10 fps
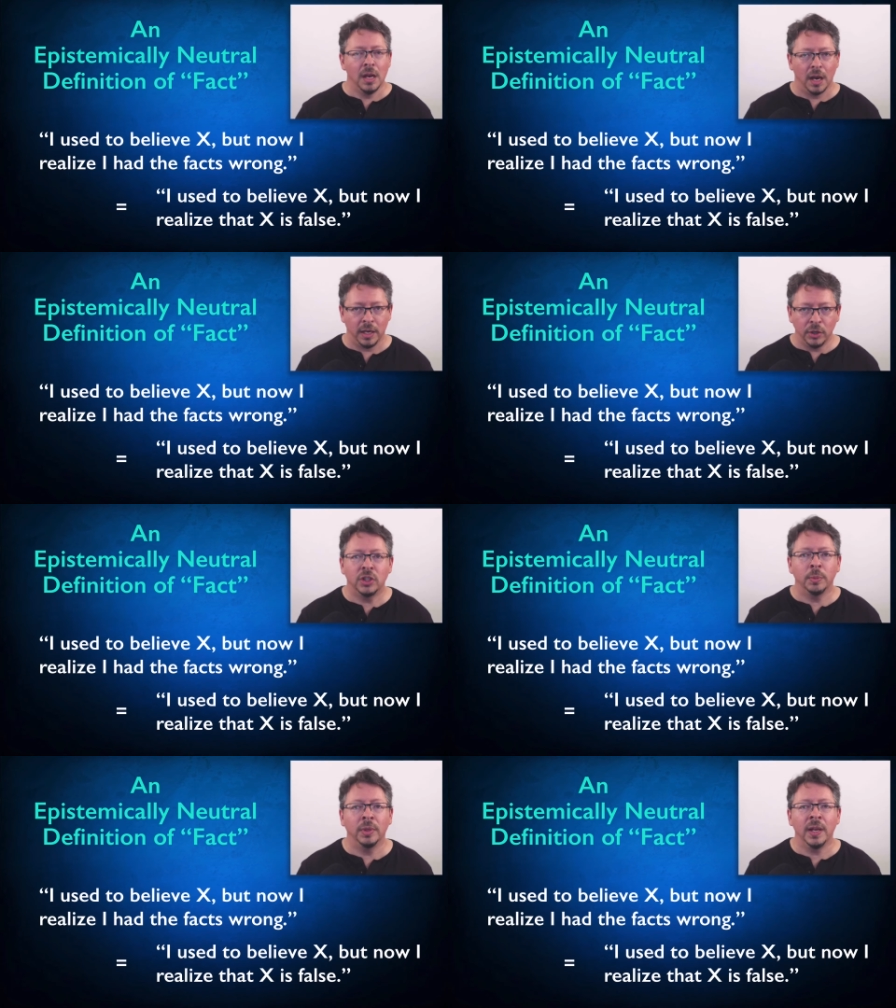I used
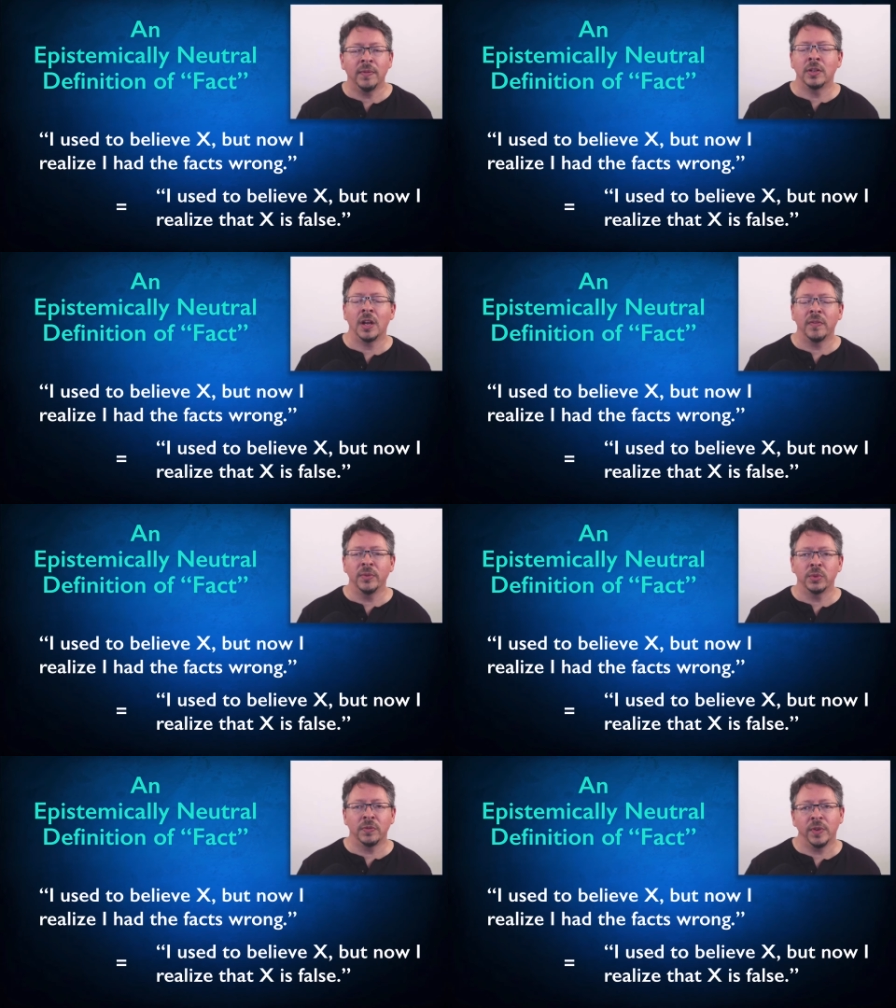to believe that
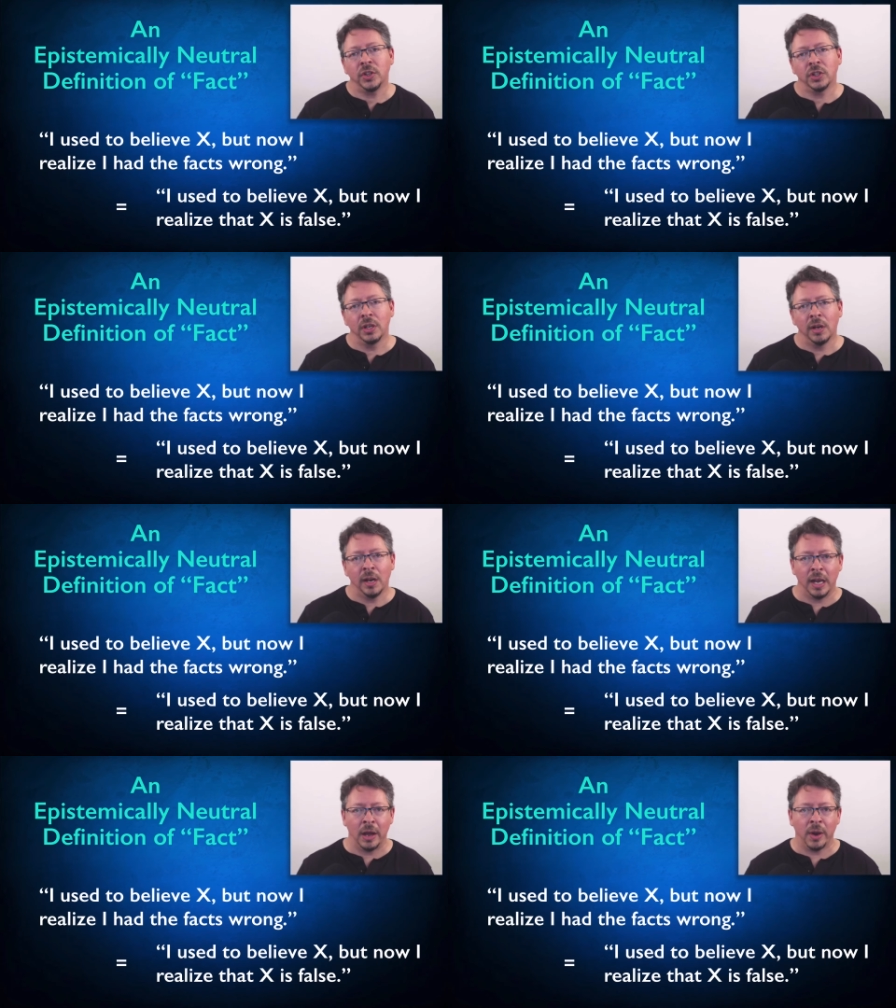dolphins are fish,
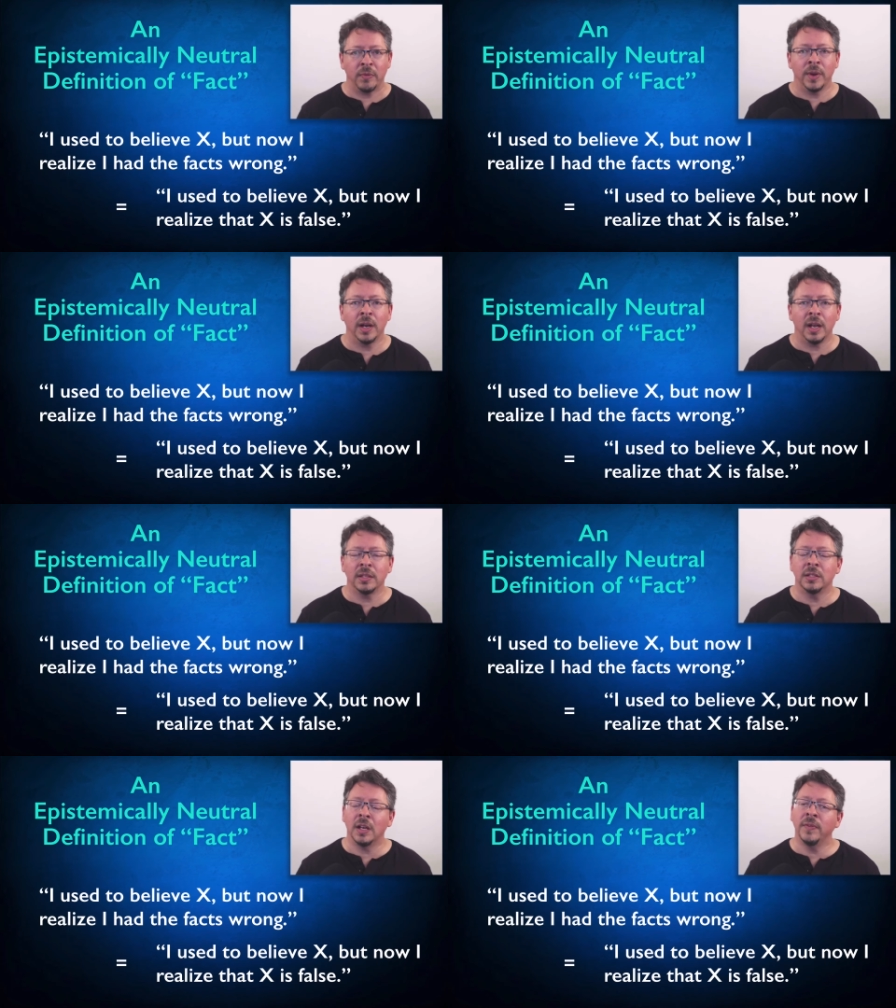now I realize
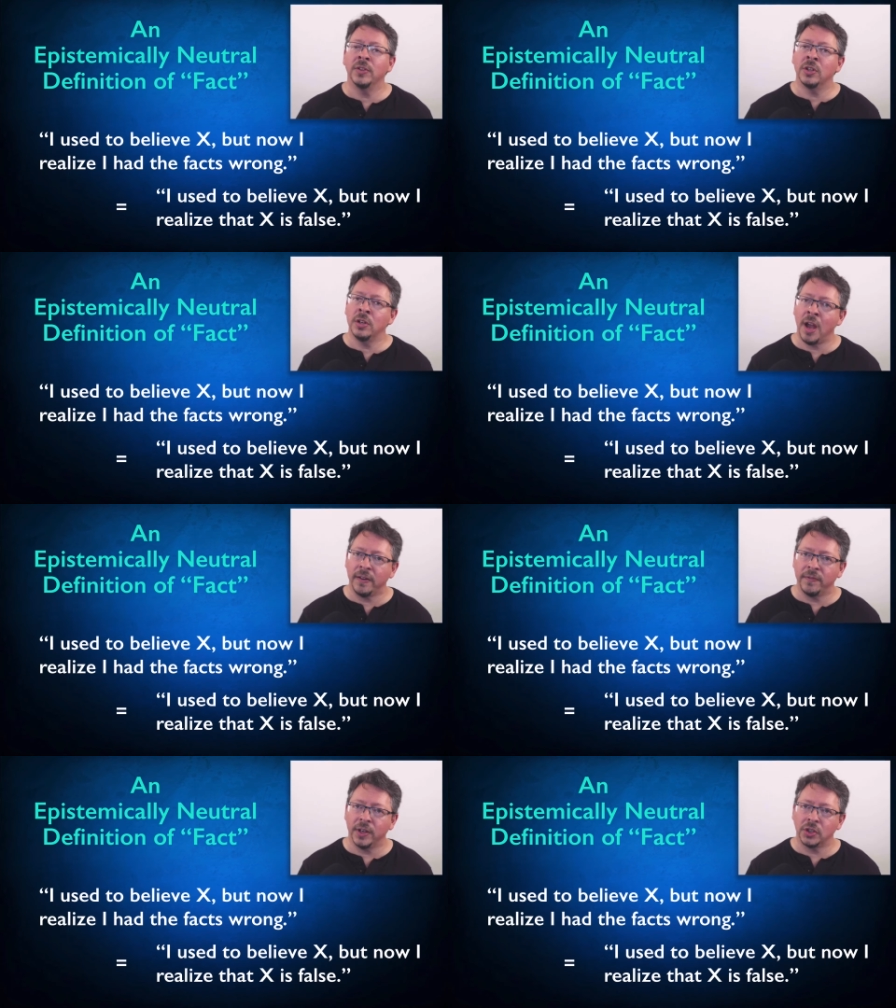that dolphins are not
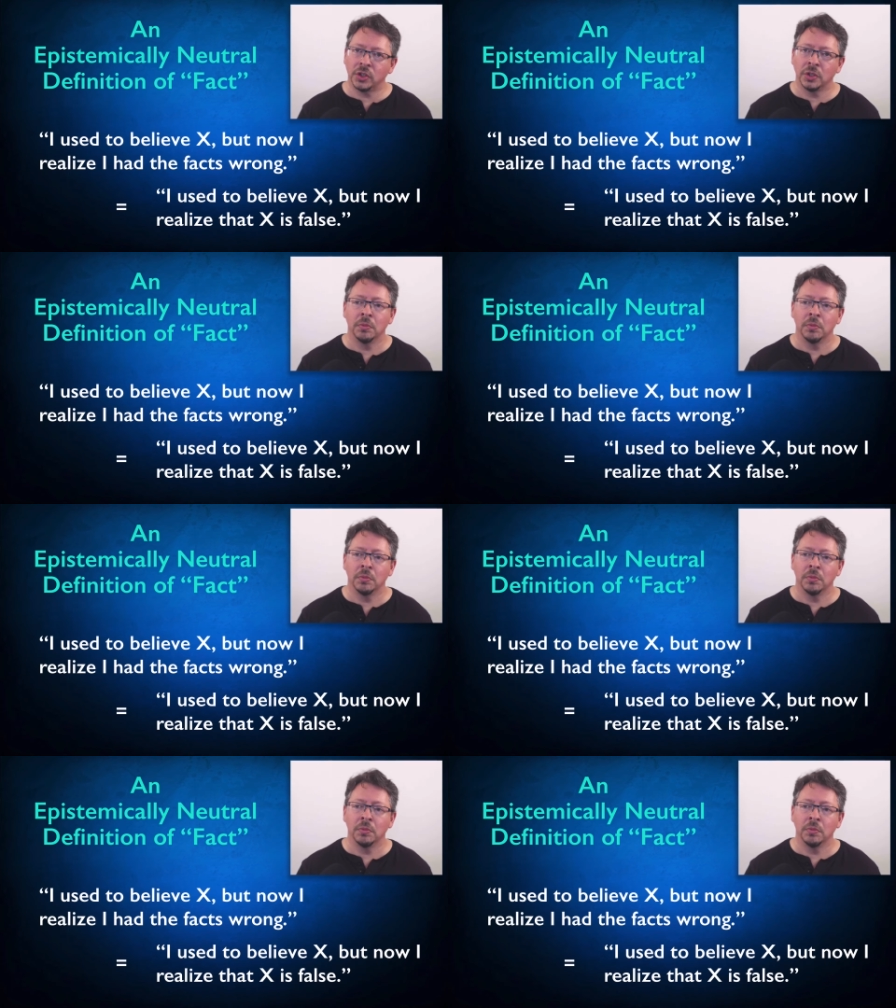fish.